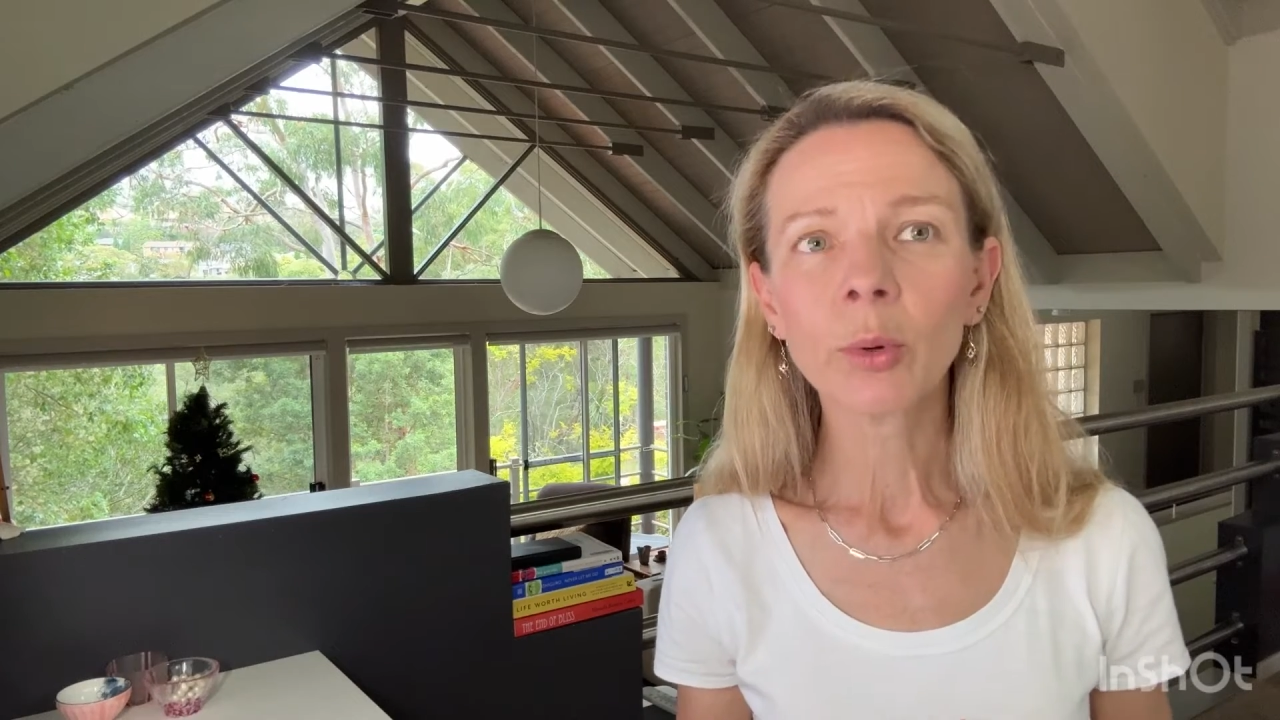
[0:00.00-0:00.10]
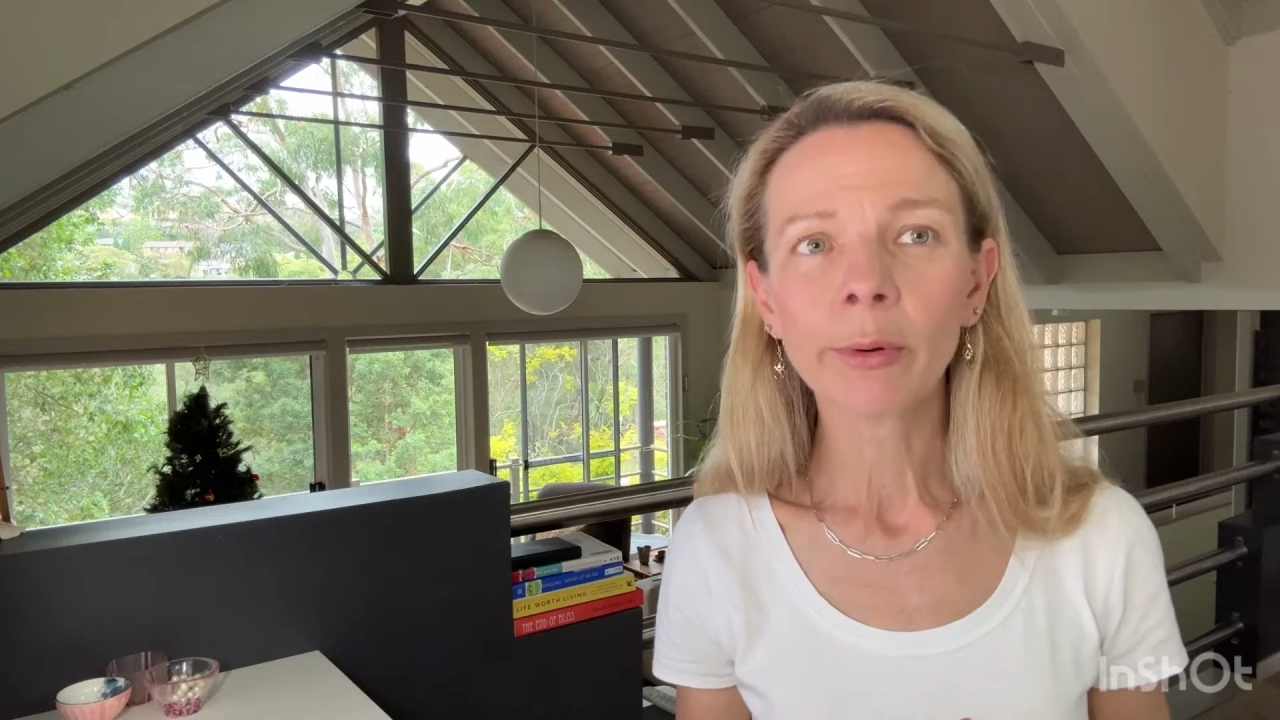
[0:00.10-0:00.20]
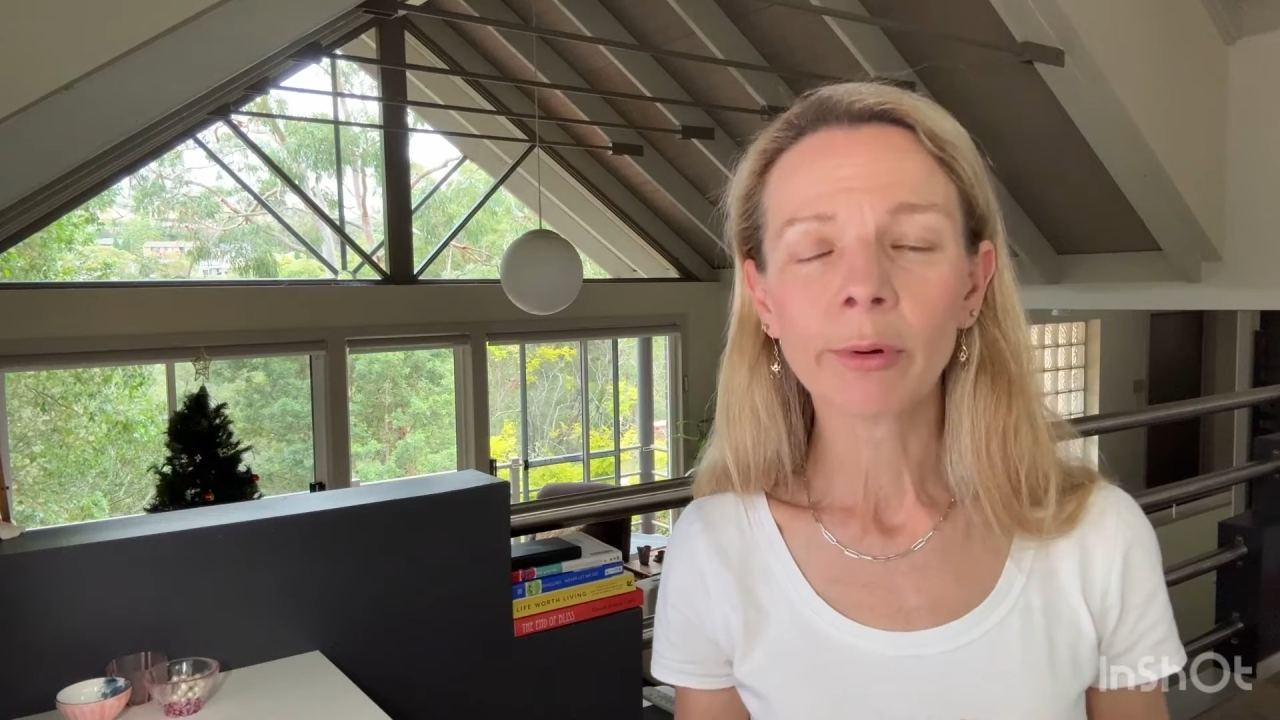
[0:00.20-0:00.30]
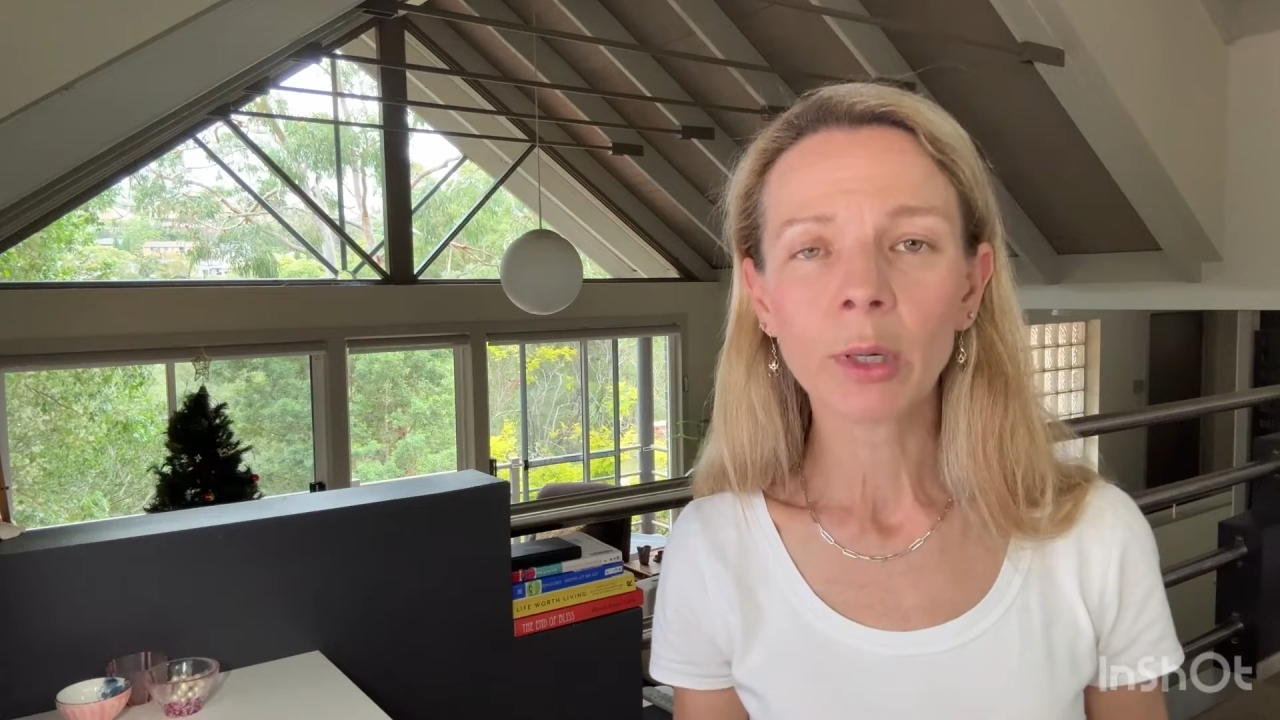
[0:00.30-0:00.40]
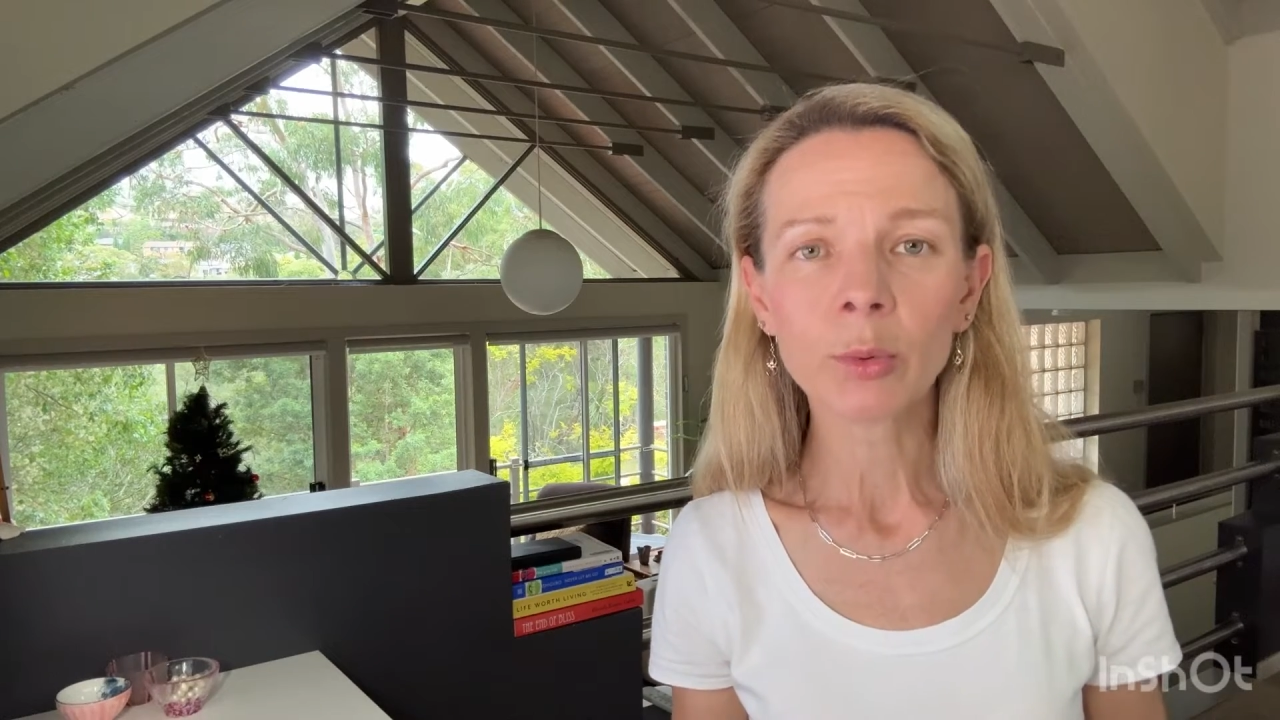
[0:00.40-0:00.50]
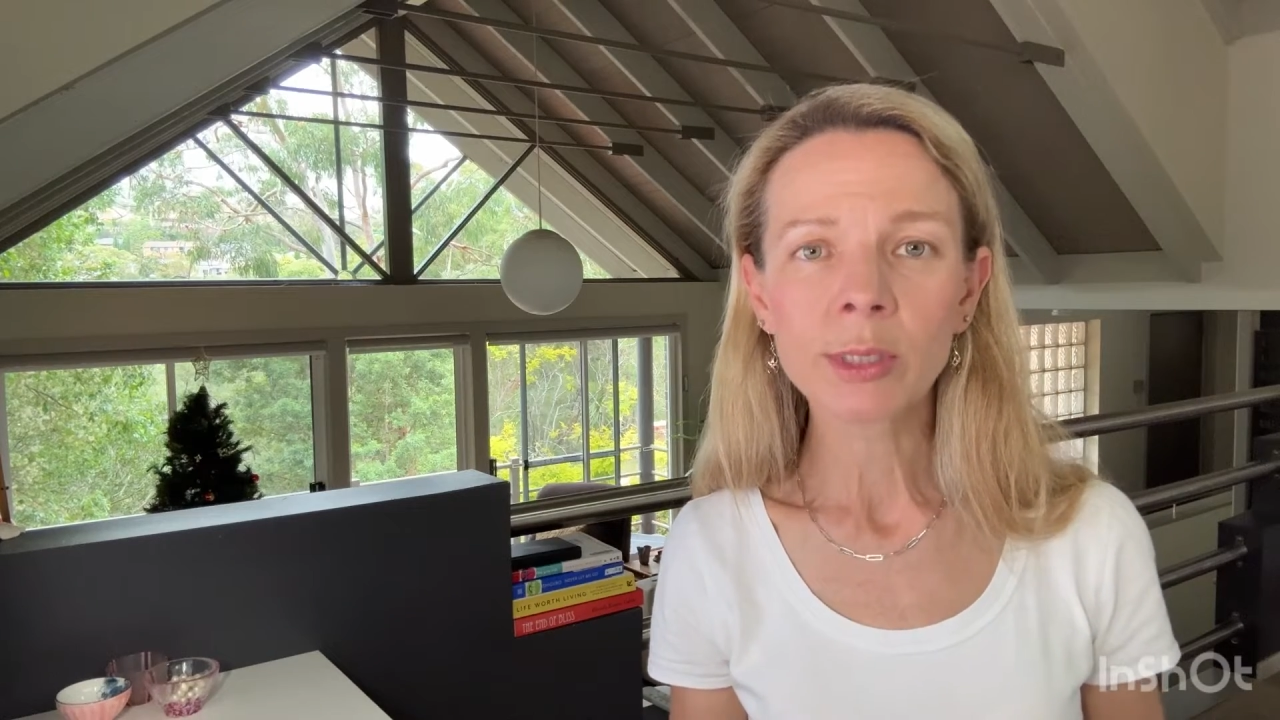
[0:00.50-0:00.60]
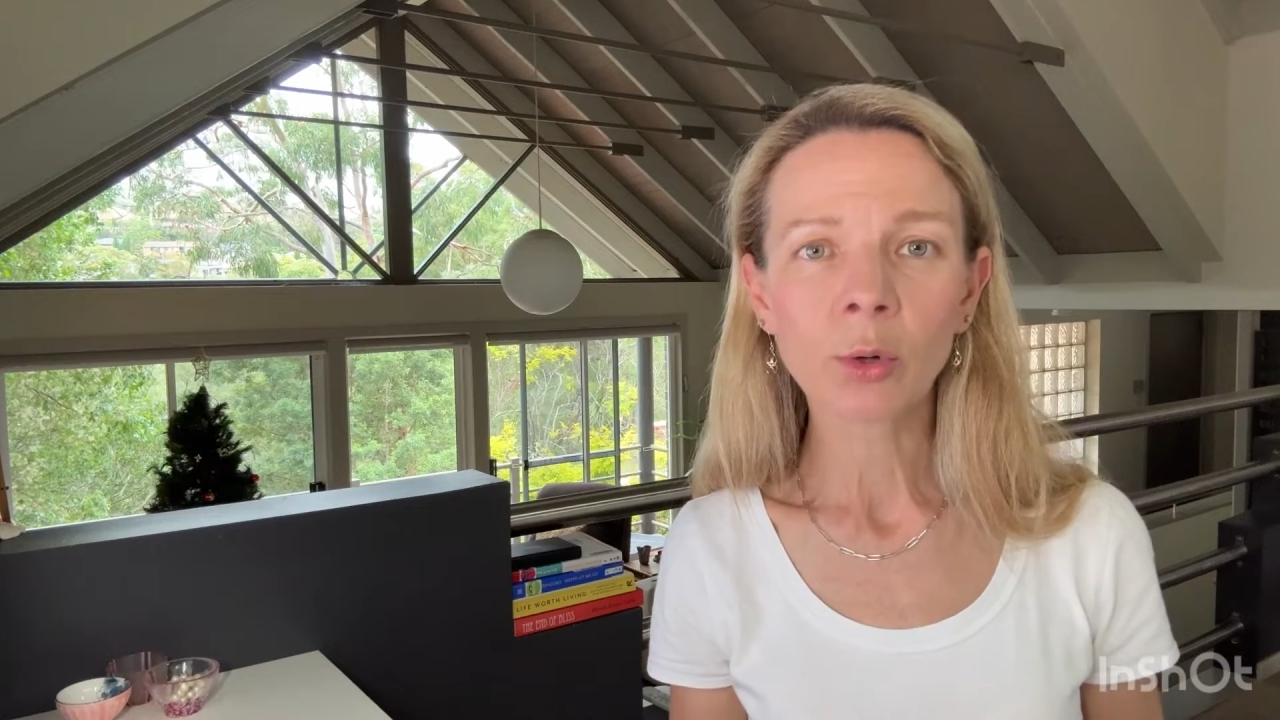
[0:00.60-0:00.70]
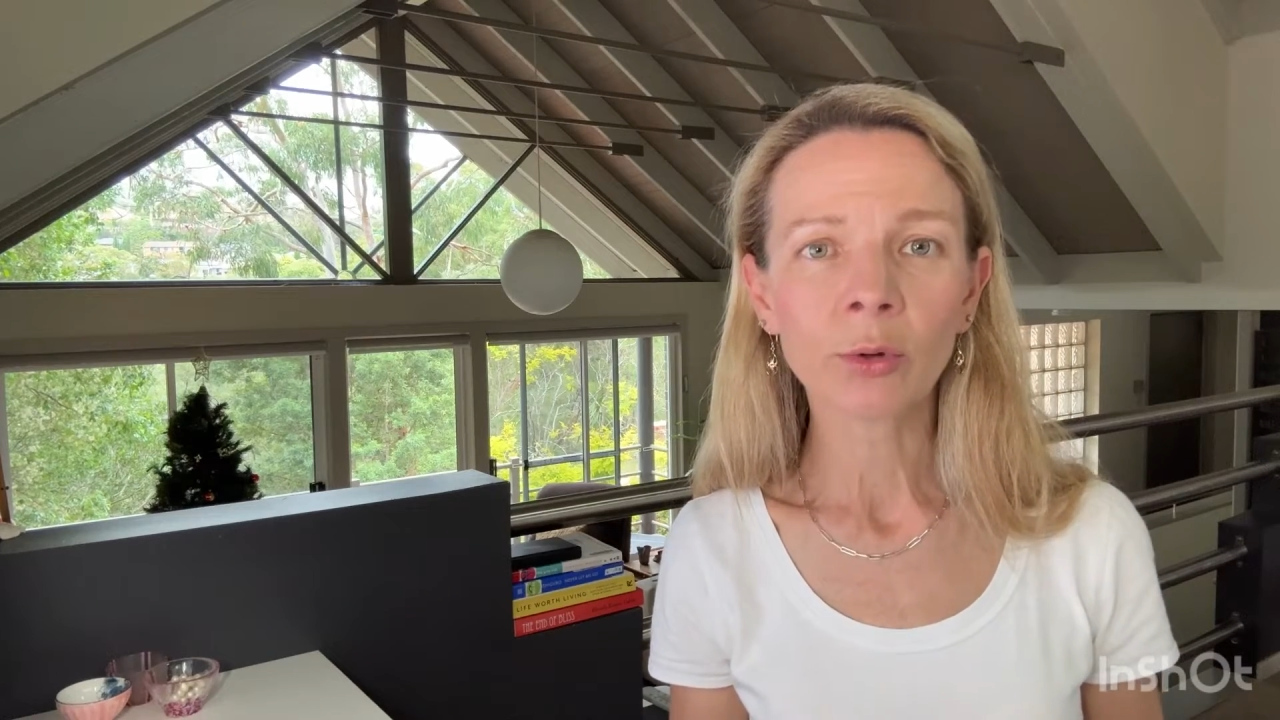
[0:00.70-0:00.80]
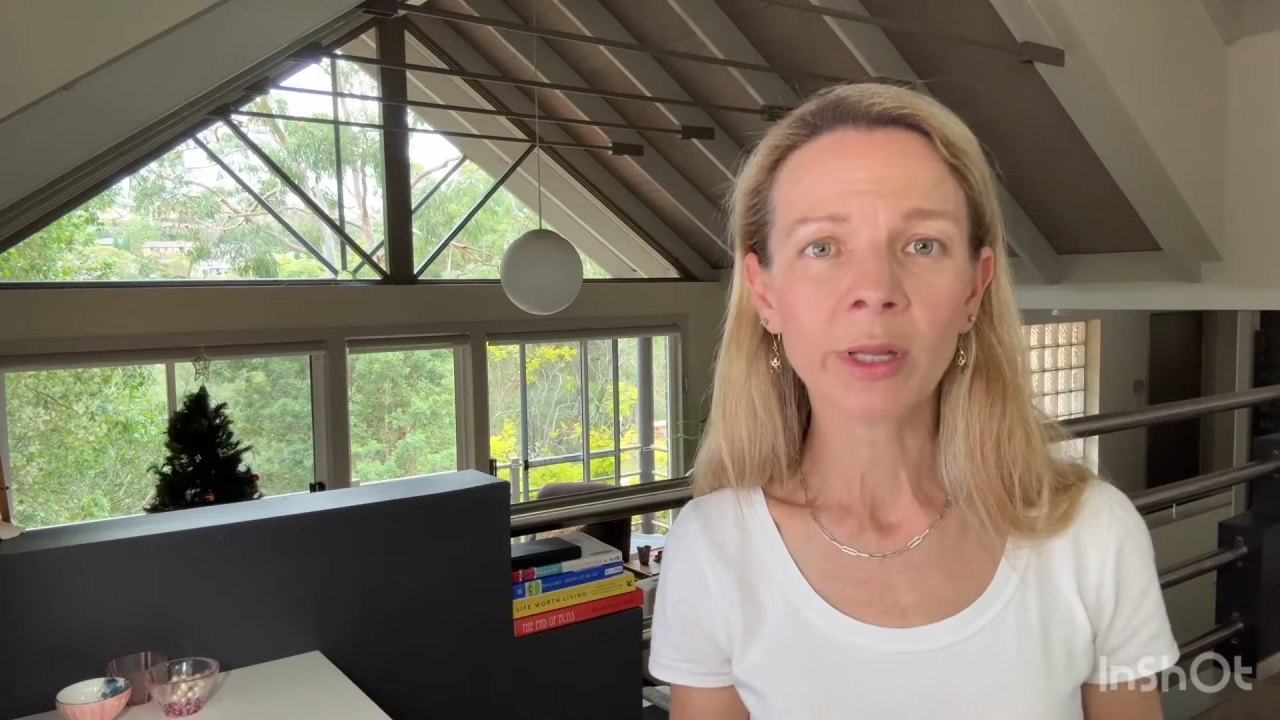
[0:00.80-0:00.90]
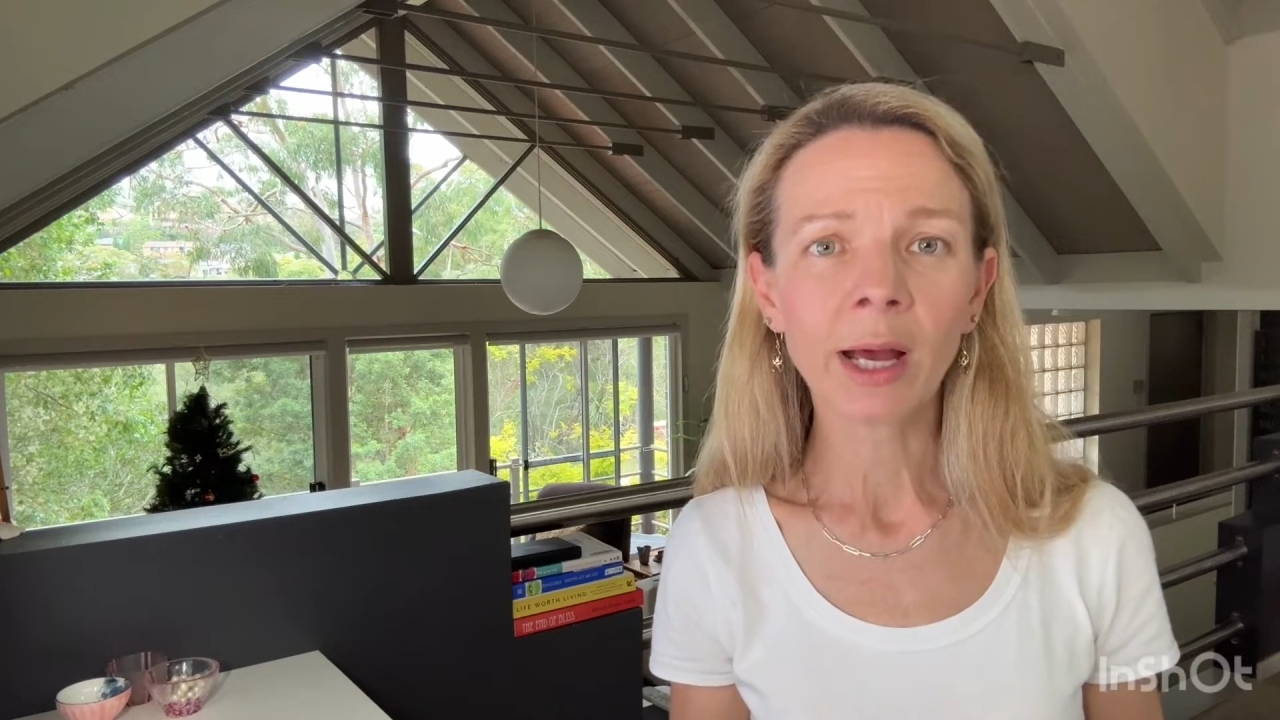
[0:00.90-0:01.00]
were in was called the